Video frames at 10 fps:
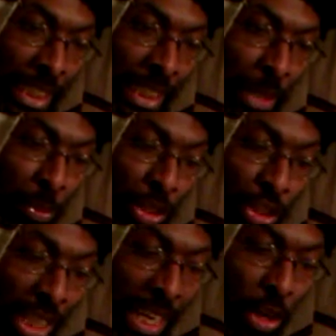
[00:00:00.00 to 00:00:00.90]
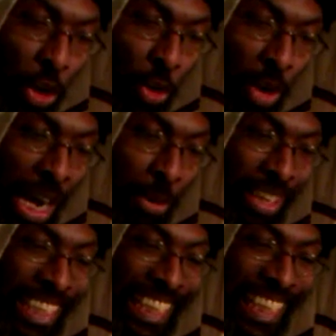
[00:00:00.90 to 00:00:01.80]
said that we should not owe our
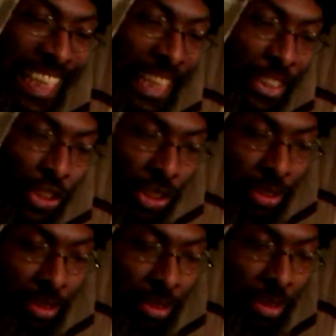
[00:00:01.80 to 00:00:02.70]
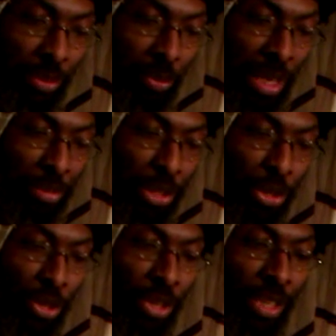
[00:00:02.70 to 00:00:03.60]
allegiance. What I
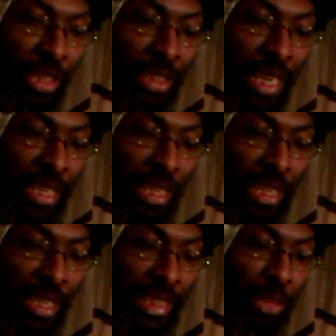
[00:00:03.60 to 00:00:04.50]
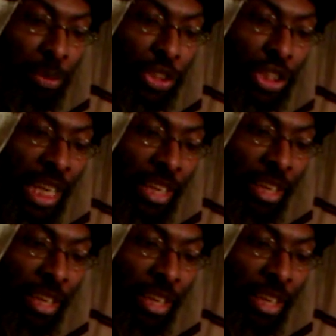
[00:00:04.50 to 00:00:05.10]
recall is that he said we should not